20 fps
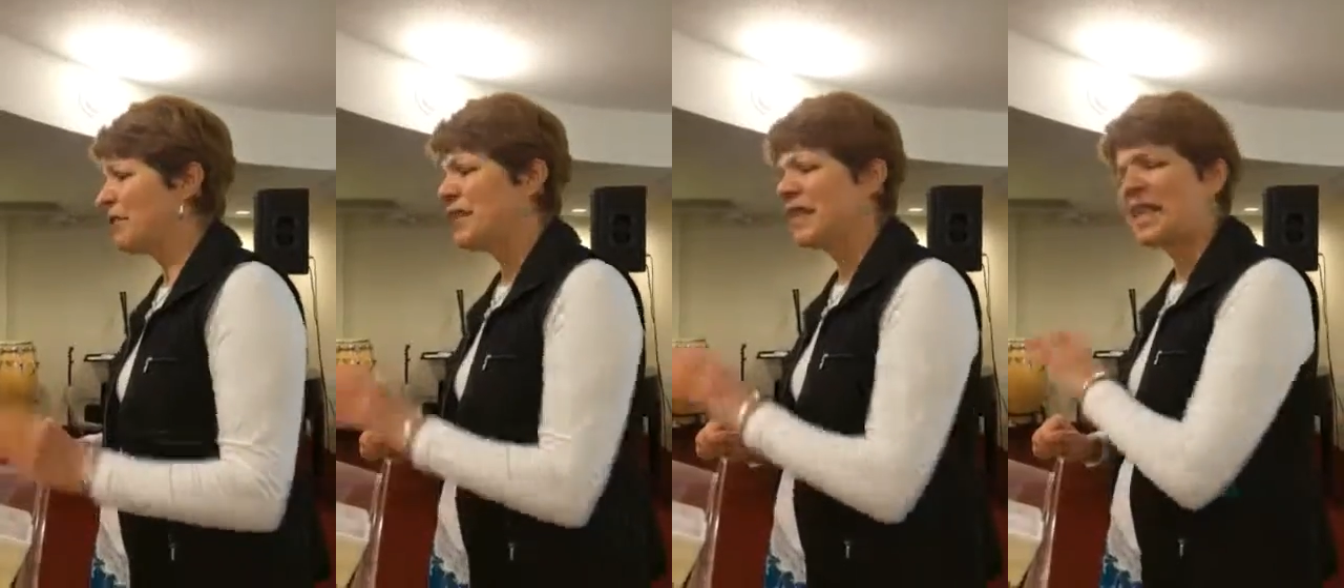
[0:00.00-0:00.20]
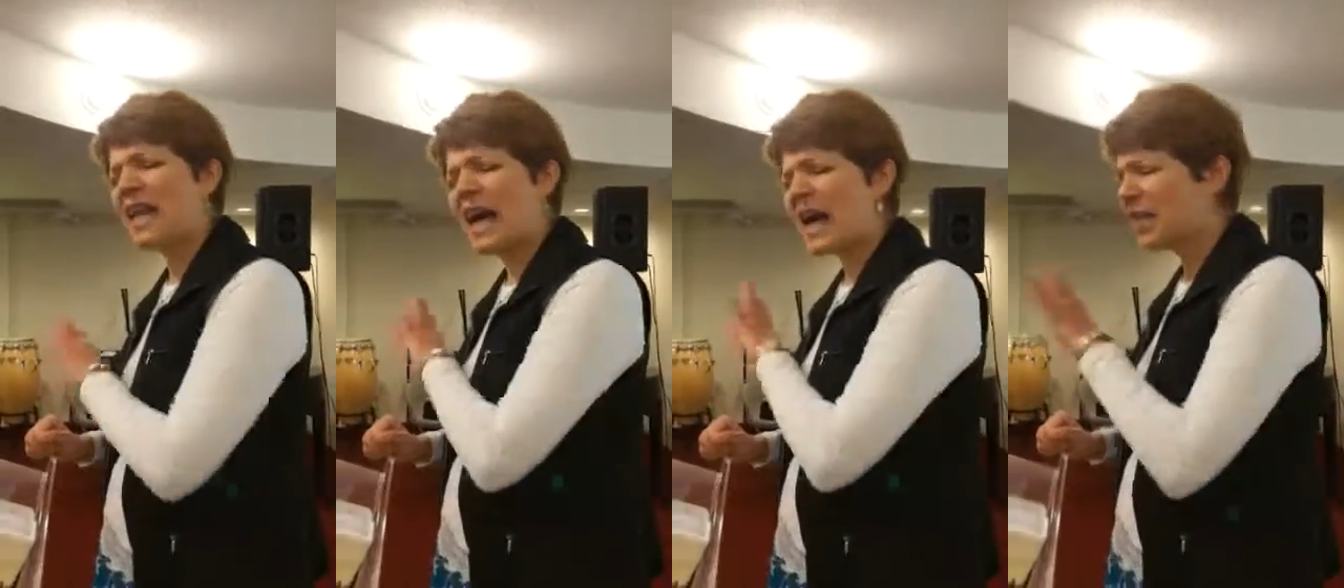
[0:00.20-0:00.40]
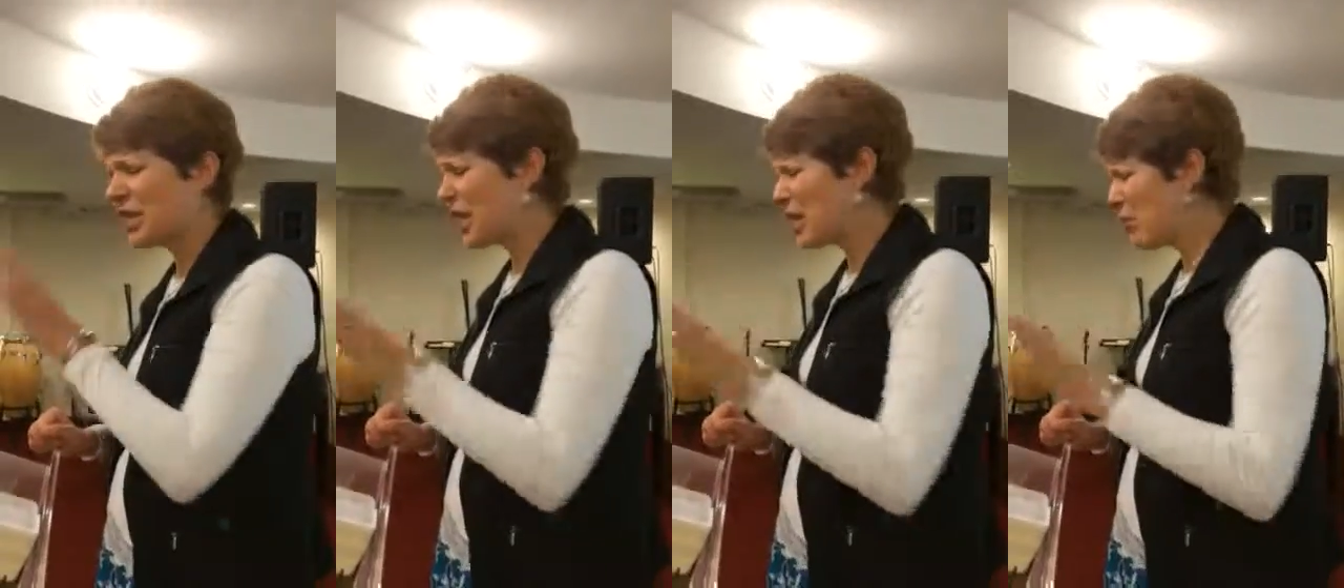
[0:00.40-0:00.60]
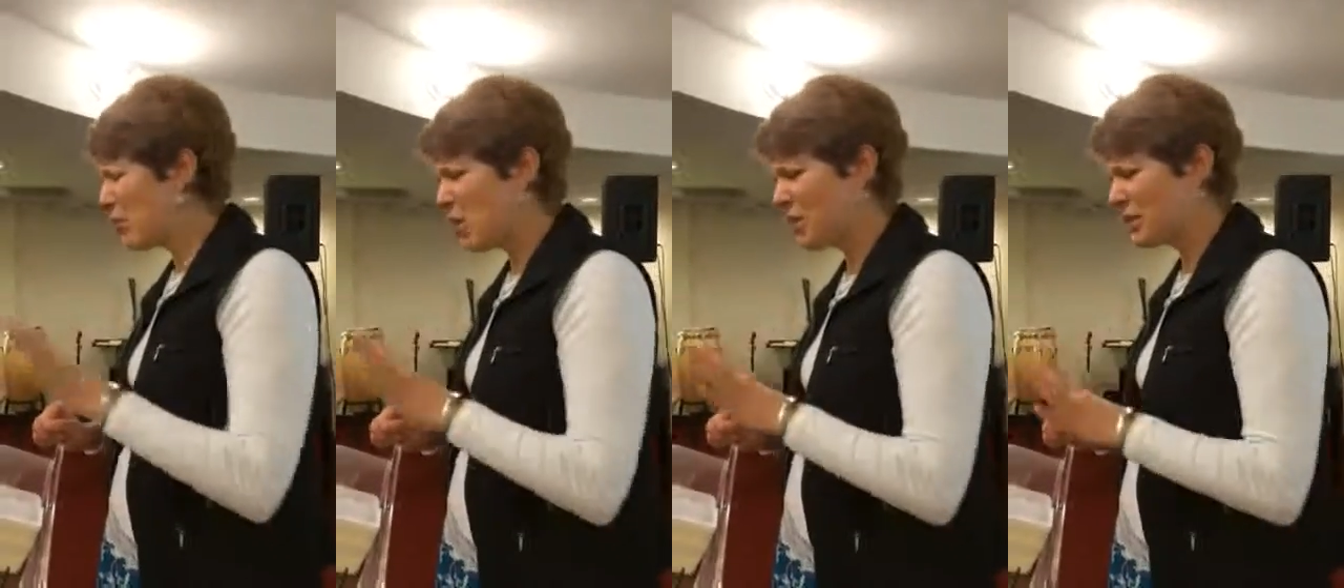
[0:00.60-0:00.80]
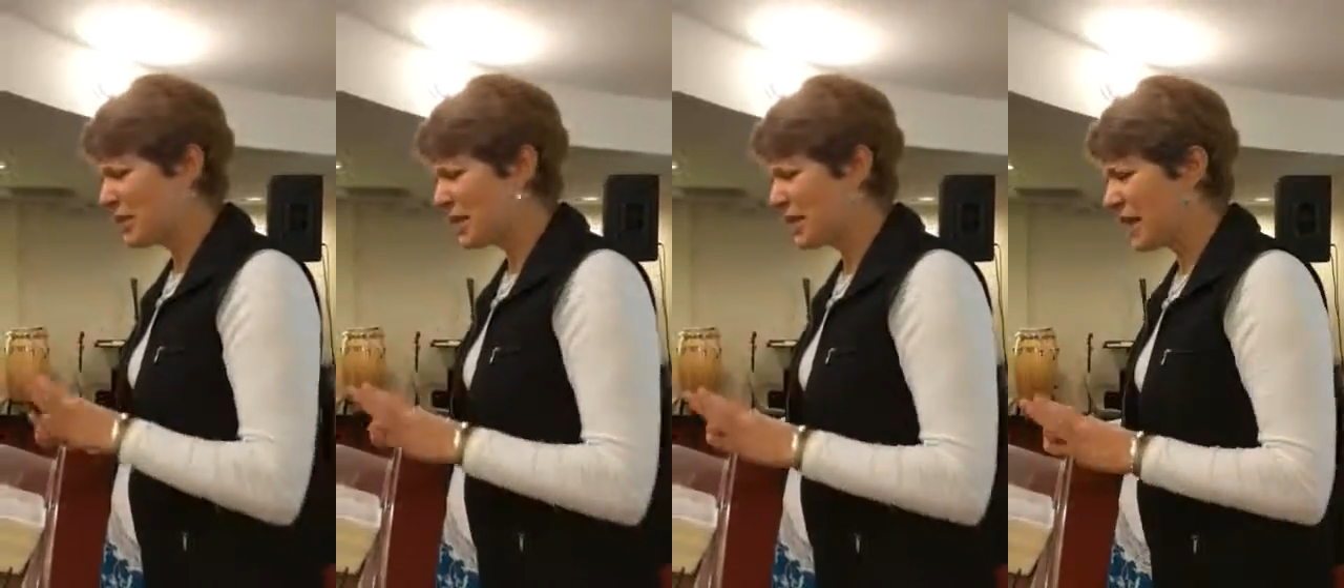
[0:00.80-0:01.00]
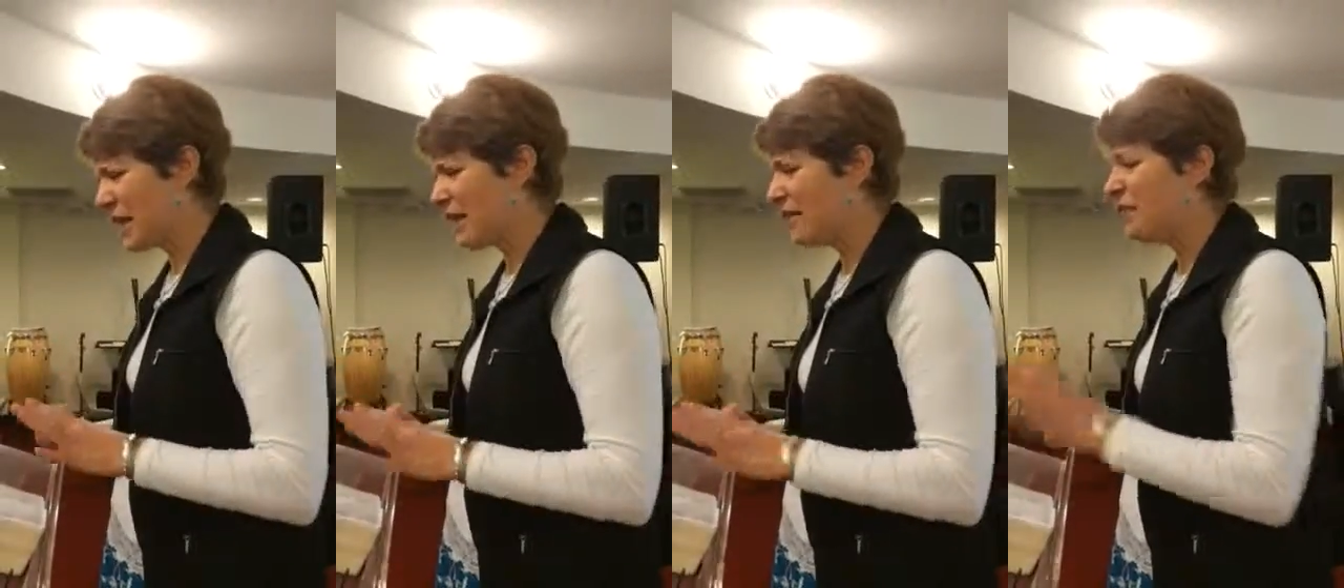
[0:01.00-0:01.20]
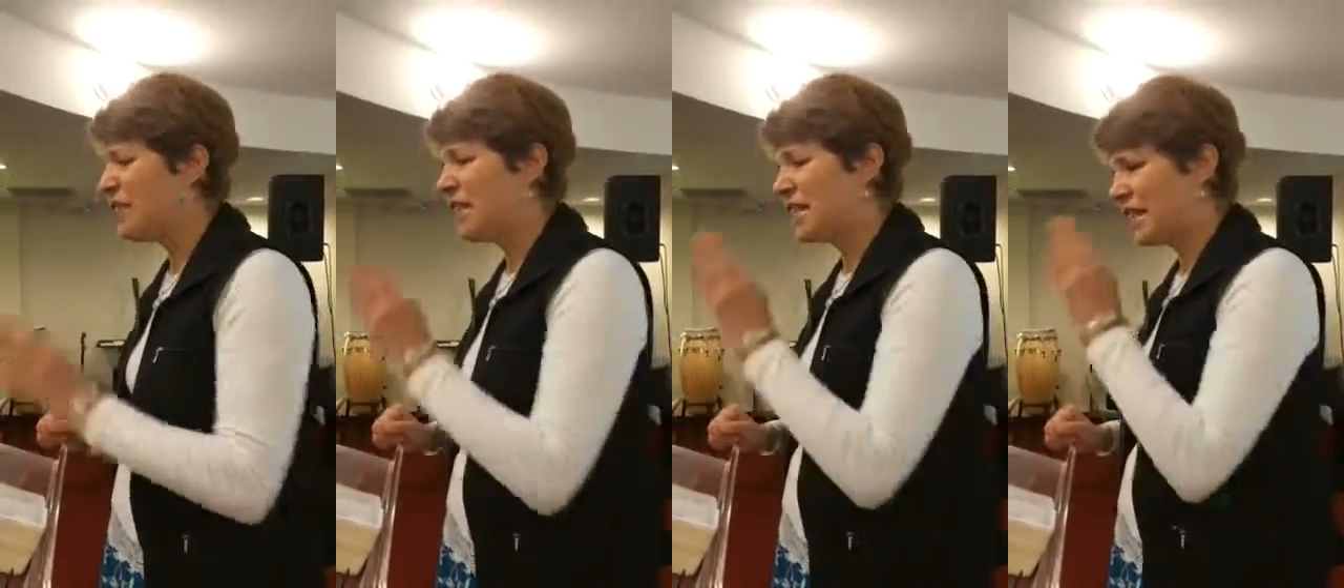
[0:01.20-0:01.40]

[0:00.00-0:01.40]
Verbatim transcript: not ourselves,